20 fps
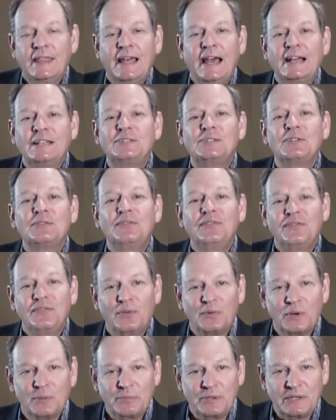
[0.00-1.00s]
That's a
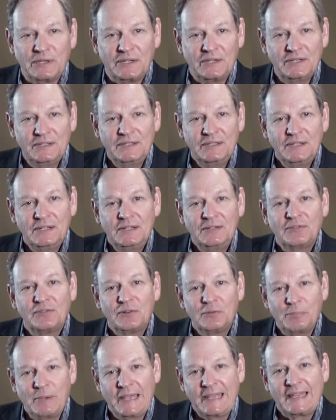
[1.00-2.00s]
formula
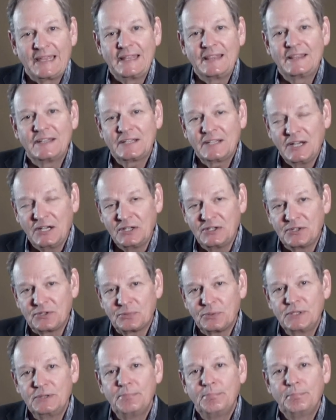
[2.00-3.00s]
for making the
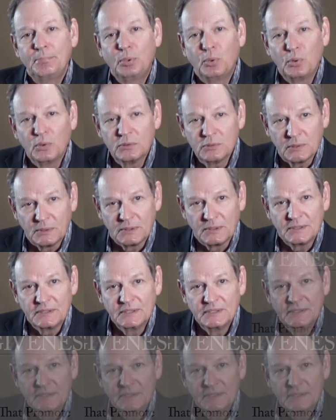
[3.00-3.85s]
country poorer.